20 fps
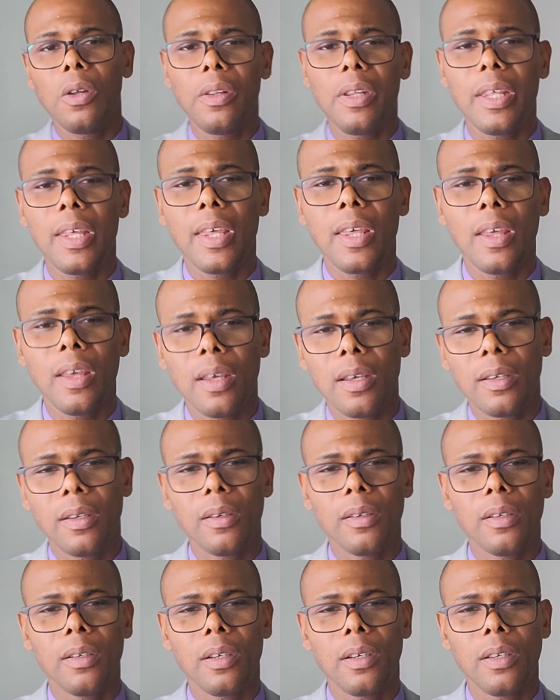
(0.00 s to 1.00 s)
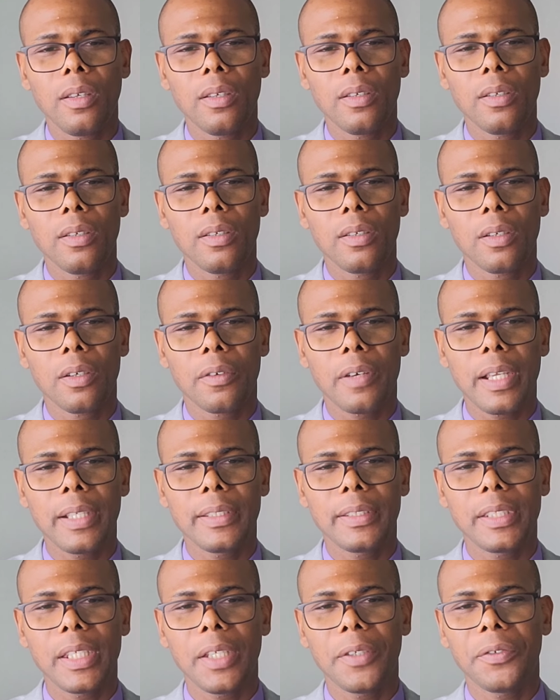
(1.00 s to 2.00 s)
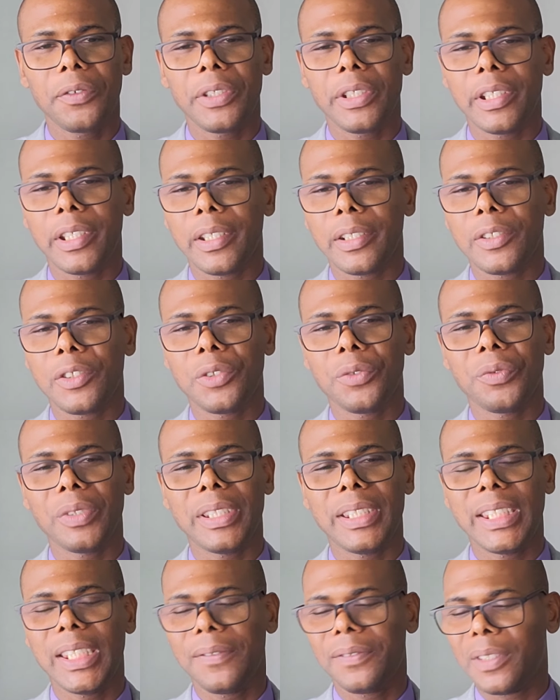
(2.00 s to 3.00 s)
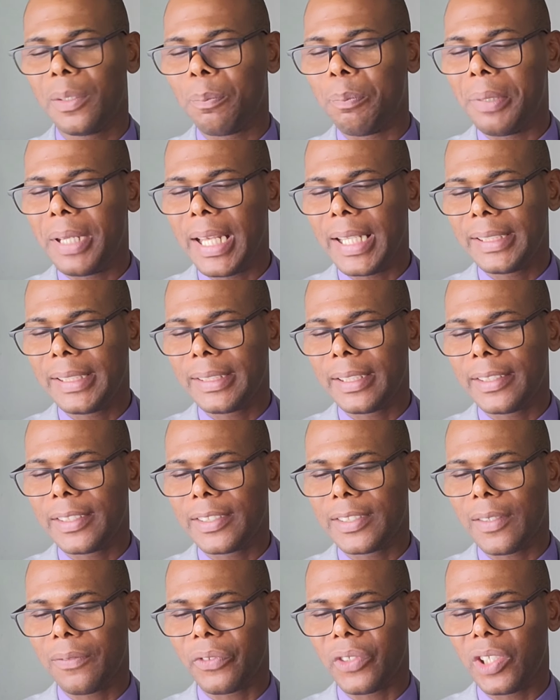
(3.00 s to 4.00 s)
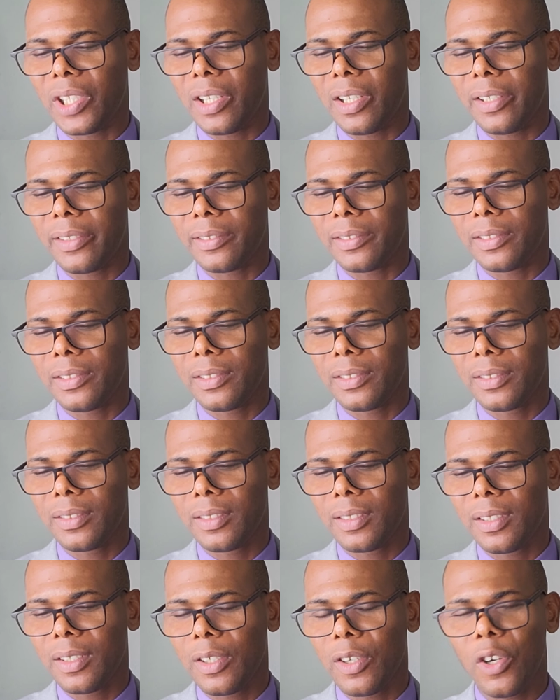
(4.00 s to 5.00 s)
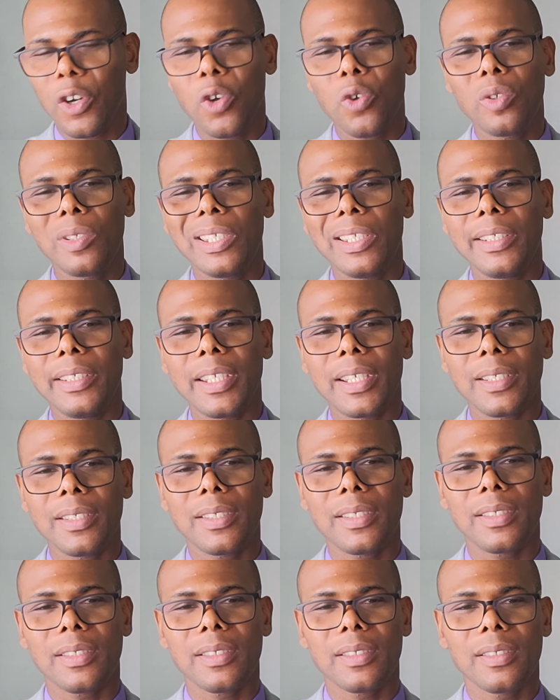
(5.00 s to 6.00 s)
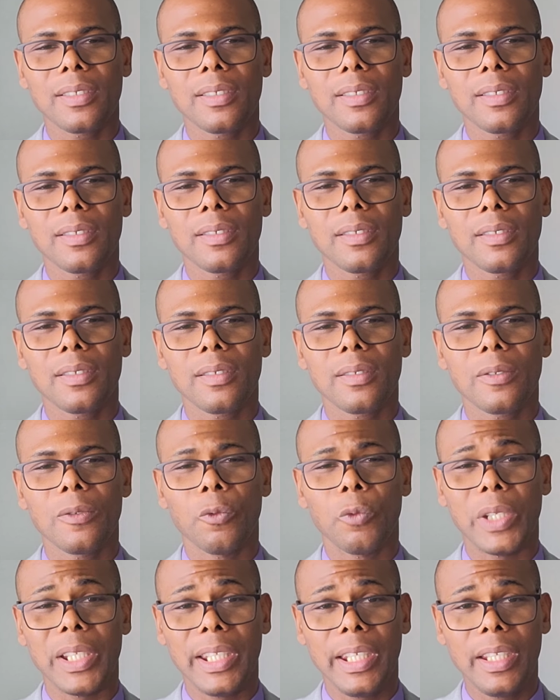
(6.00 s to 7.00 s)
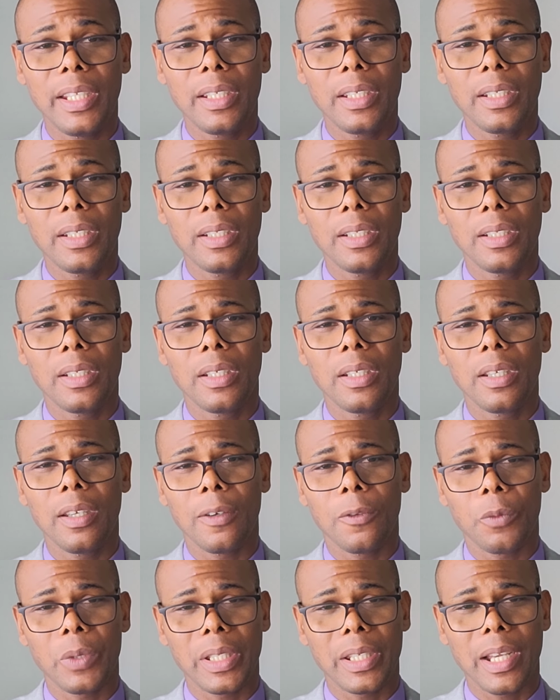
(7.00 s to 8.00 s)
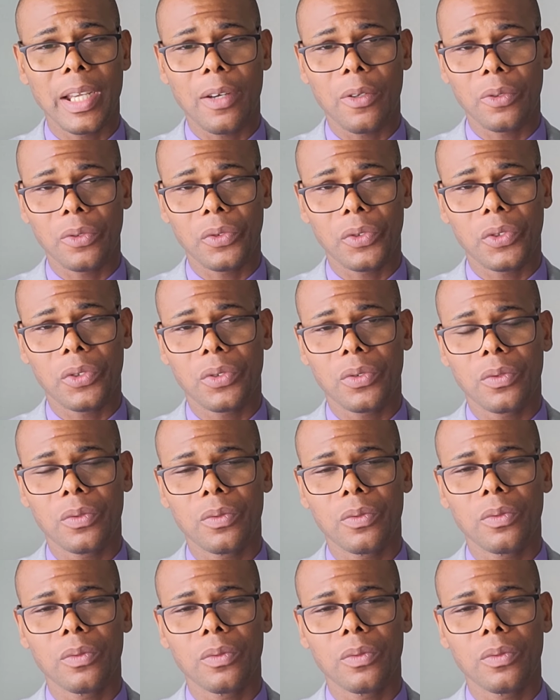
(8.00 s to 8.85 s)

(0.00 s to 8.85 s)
only criteria to receive the blessings of God. Holiness. Within and without.